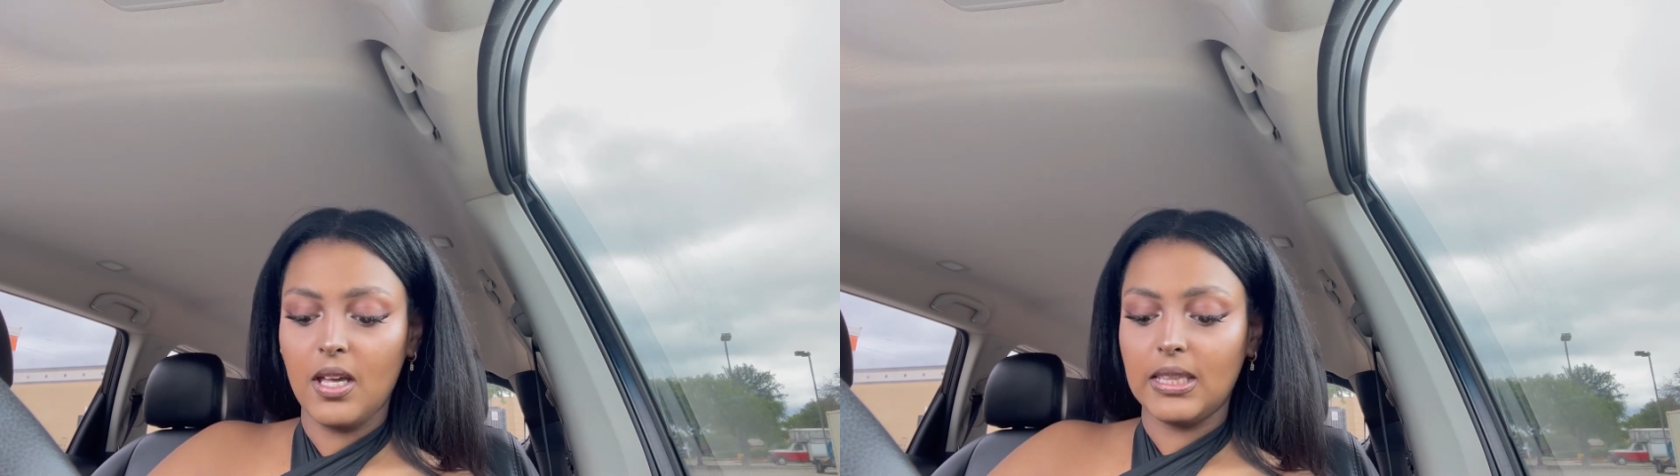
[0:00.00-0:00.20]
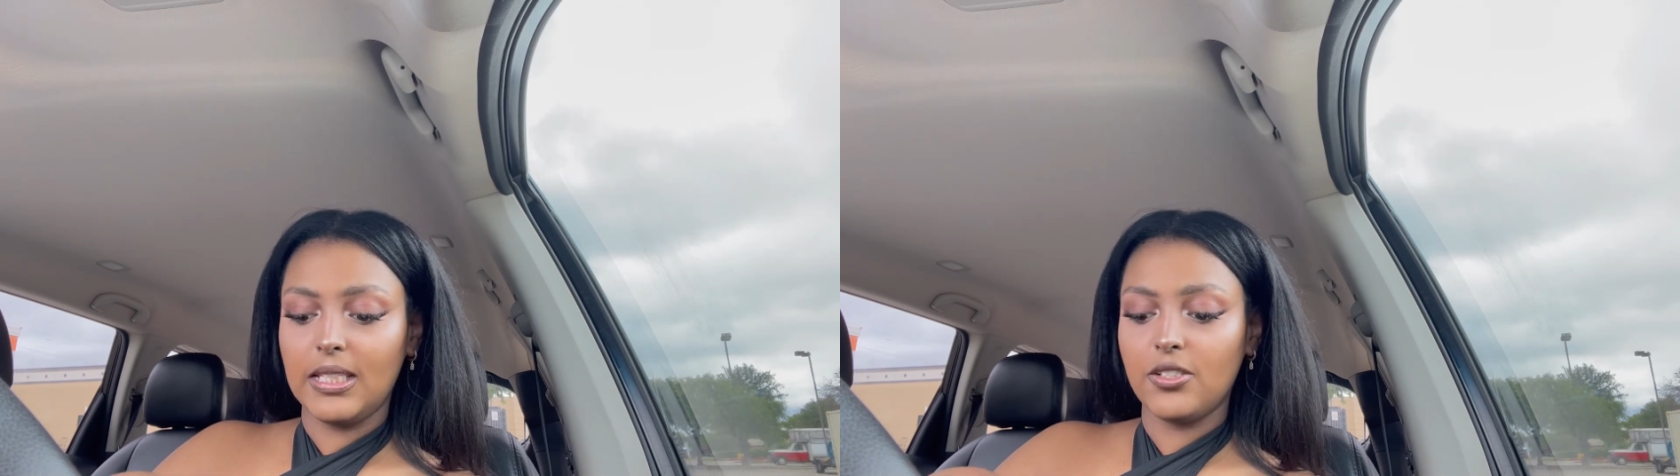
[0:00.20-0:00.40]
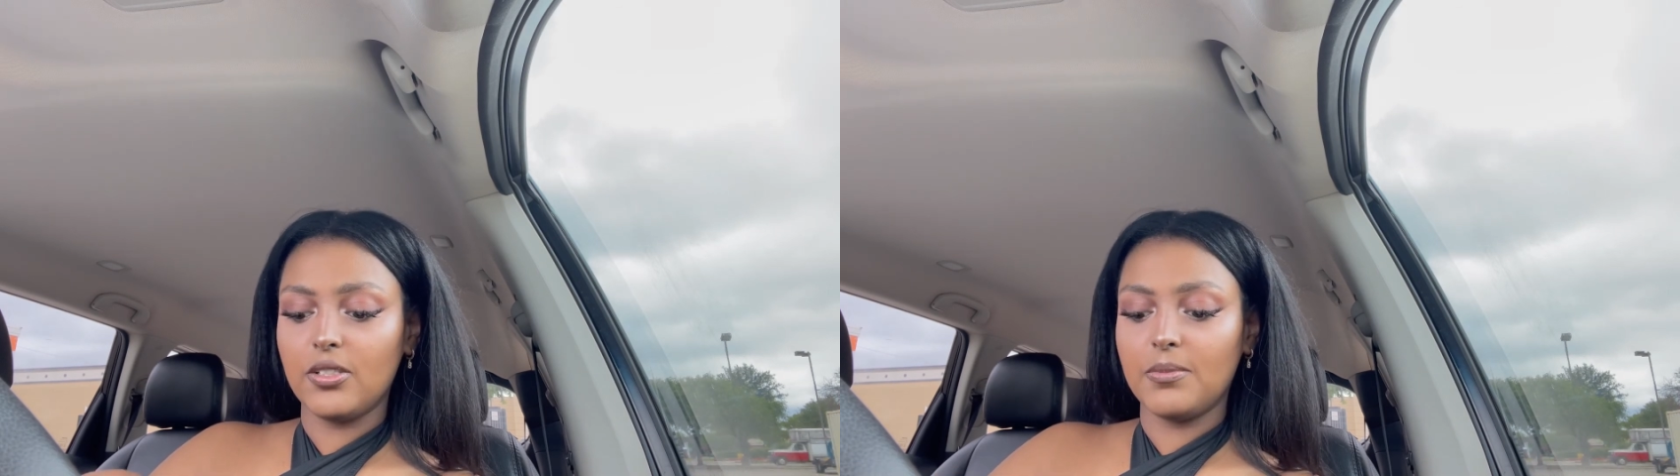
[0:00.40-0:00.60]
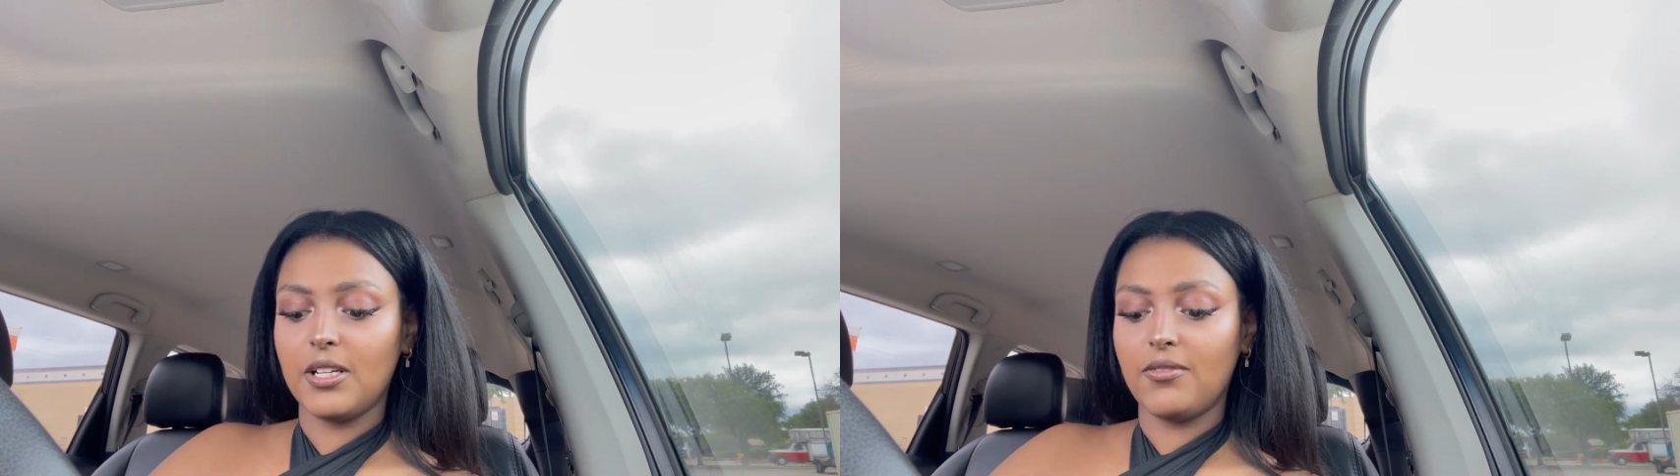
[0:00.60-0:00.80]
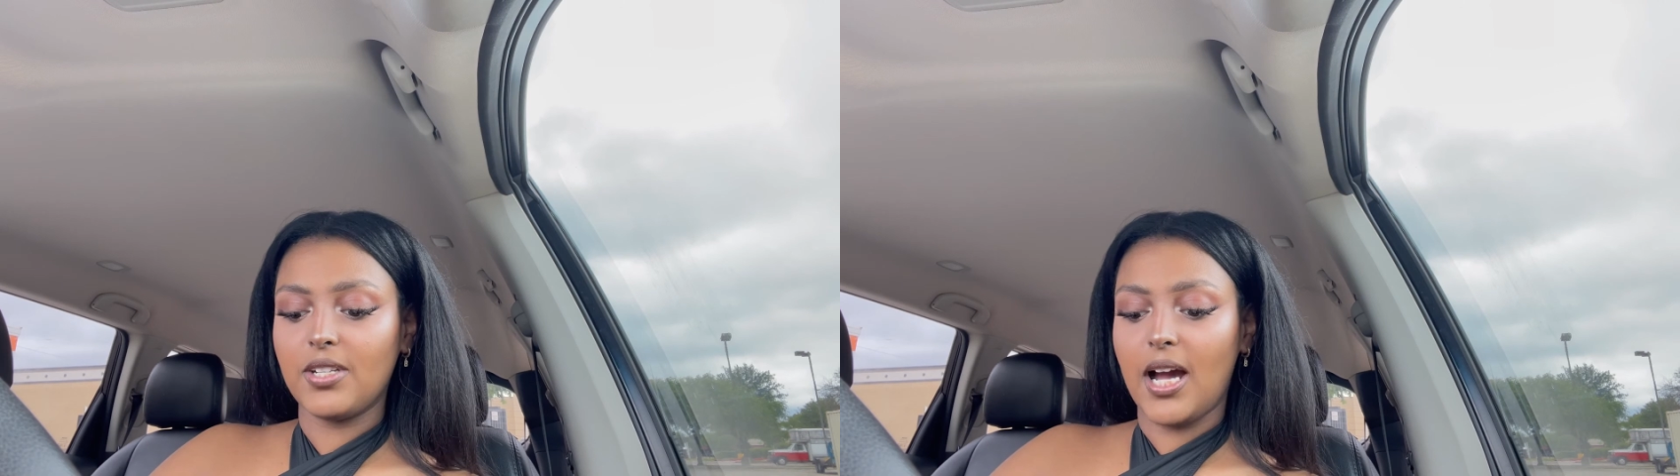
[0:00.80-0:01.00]
These are some
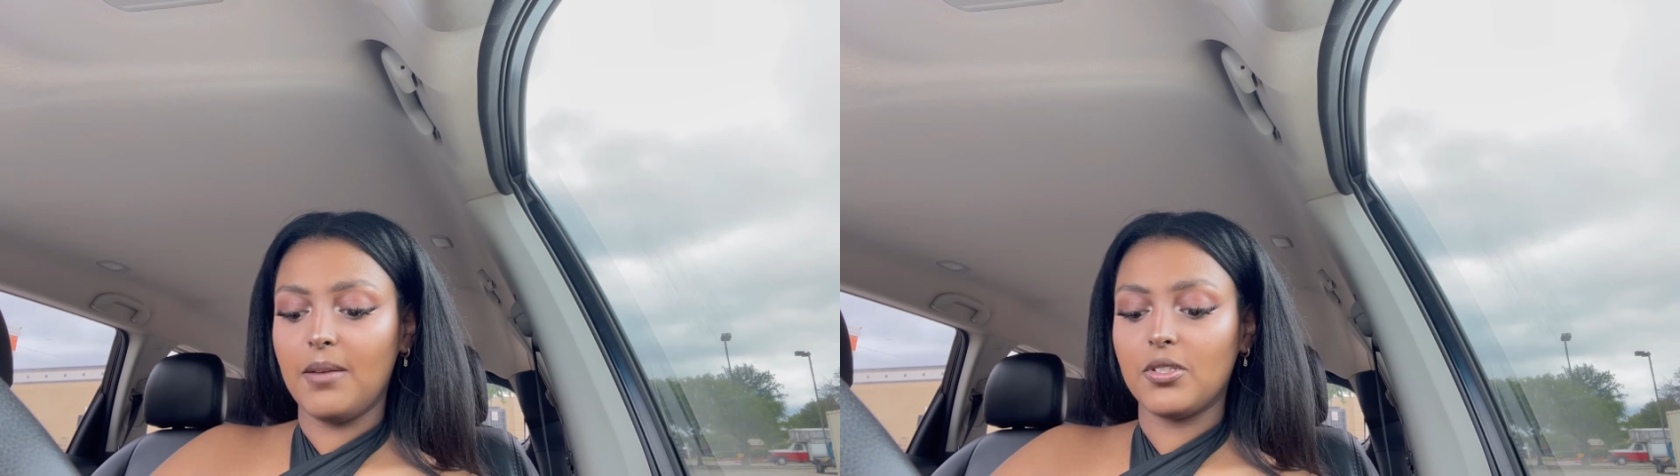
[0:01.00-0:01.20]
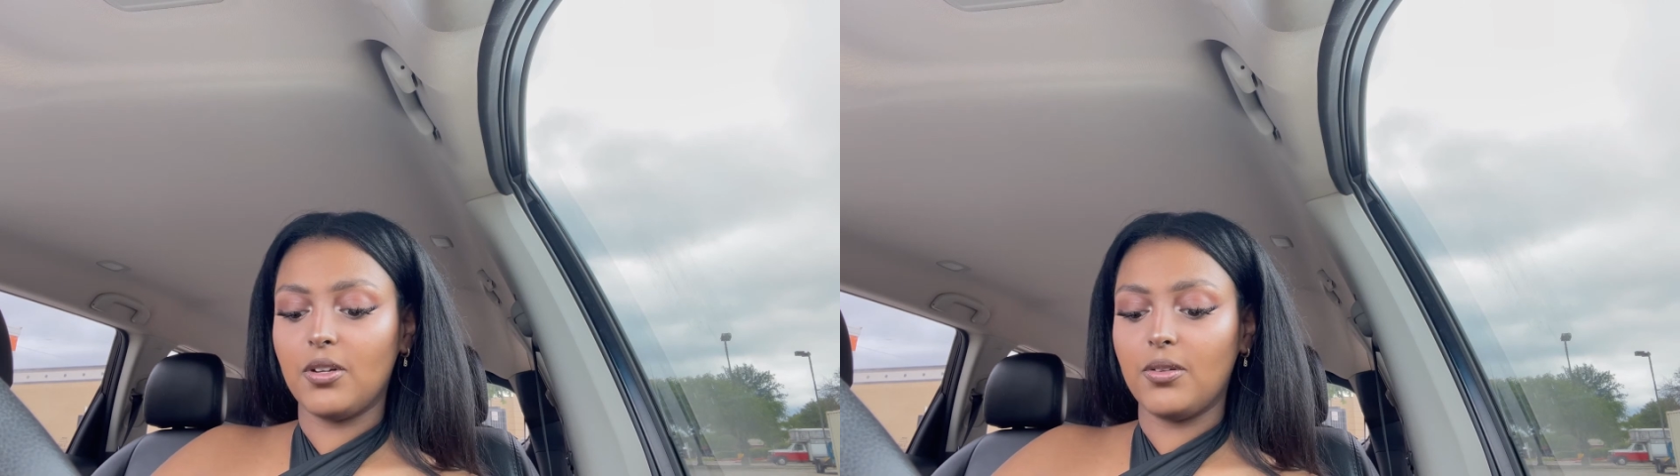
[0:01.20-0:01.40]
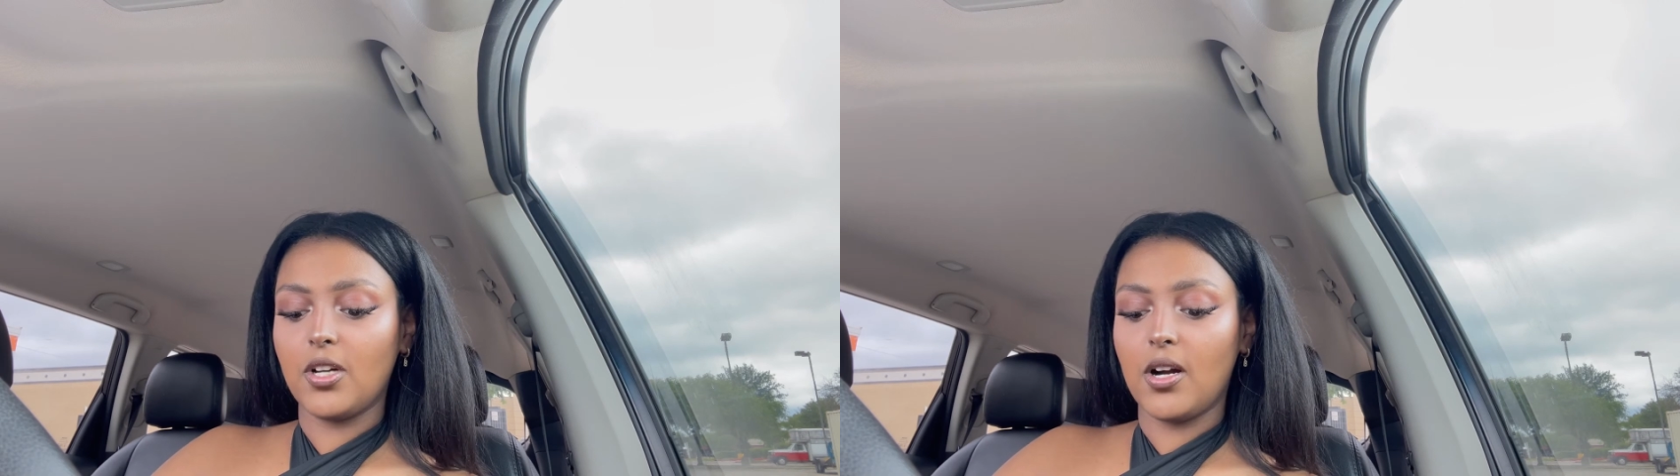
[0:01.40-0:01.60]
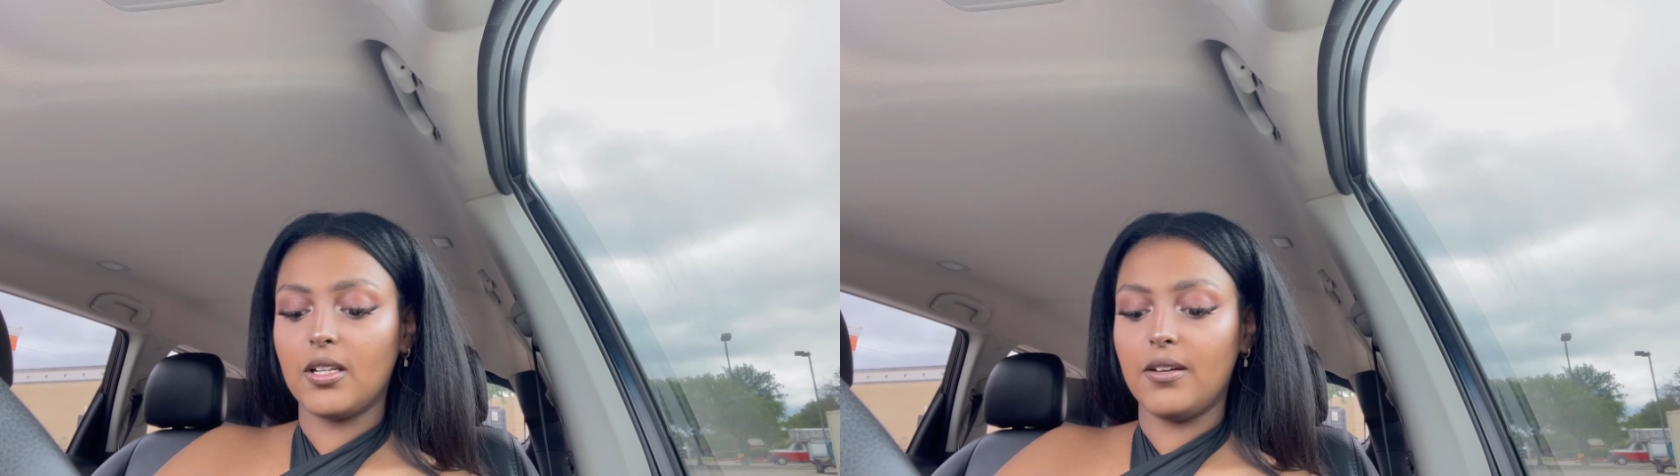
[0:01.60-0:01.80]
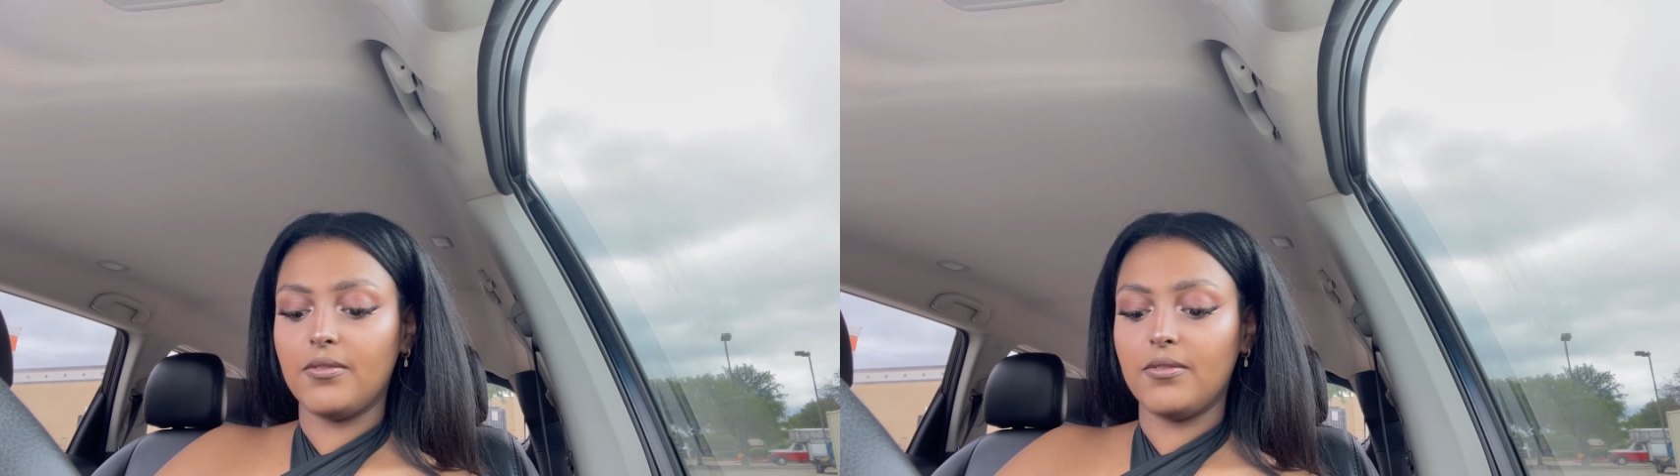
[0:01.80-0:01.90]
tough times, so it's hard enough